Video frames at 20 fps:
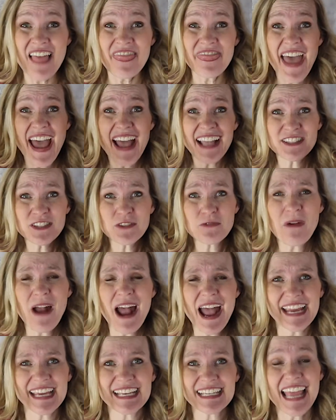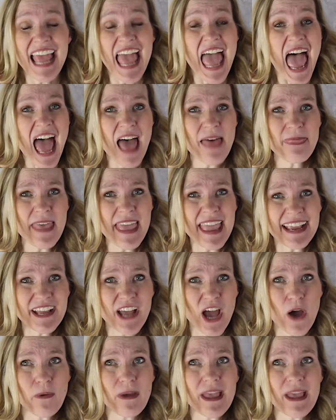That's right, and they go